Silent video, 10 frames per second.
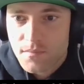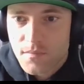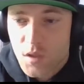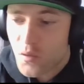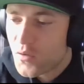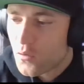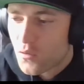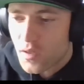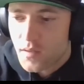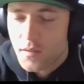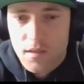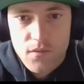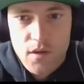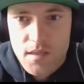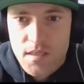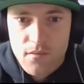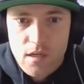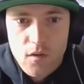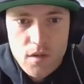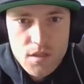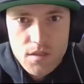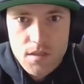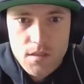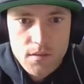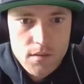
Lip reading: So feel free if you guys have any questions.